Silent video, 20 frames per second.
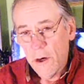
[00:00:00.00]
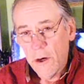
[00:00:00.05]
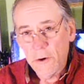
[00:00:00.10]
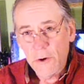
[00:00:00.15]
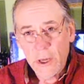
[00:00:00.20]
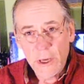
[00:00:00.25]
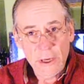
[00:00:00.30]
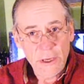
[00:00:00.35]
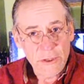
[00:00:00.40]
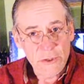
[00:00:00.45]

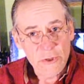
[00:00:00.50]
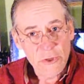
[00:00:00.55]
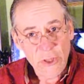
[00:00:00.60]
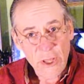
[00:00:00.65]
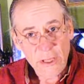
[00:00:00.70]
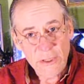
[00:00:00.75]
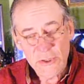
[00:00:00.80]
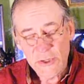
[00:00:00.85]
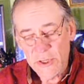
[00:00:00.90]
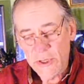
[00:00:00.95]
Okay, so
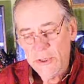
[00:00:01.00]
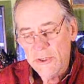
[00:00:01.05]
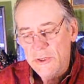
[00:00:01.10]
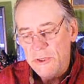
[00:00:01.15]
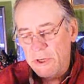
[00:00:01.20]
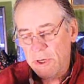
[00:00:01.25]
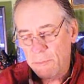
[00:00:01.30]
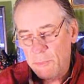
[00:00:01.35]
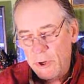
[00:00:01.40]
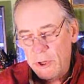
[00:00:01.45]
that's this
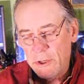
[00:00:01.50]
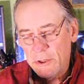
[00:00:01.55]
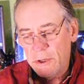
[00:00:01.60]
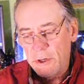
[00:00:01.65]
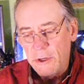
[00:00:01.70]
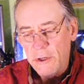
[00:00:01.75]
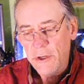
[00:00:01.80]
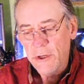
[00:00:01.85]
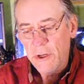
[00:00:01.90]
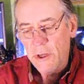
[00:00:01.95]
segment
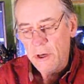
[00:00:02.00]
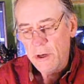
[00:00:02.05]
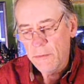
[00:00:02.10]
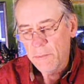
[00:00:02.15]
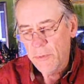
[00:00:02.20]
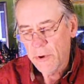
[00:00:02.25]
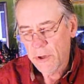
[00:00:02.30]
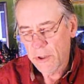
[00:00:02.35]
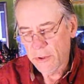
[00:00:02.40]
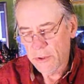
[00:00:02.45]

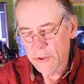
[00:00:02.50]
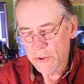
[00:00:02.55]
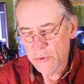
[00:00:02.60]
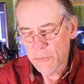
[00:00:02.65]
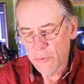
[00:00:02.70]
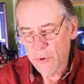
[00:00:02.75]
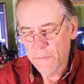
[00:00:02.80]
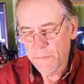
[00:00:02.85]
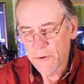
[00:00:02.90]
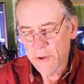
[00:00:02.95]
on putting this
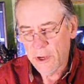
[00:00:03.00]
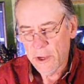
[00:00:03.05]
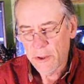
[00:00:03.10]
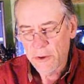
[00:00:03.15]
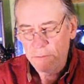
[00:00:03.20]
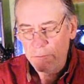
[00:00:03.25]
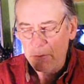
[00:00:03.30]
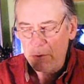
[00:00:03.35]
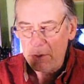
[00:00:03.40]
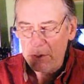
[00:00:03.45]
roof
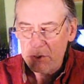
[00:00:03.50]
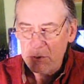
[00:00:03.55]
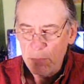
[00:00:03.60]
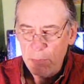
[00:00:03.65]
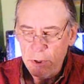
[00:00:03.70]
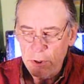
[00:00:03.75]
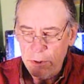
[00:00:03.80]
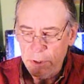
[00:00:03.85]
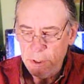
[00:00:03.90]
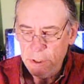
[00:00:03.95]
together for this
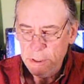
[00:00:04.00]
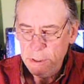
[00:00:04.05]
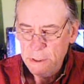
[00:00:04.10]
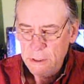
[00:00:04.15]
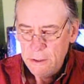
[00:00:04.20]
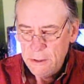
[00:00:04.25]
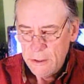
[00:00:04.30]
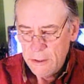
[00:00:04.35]
building.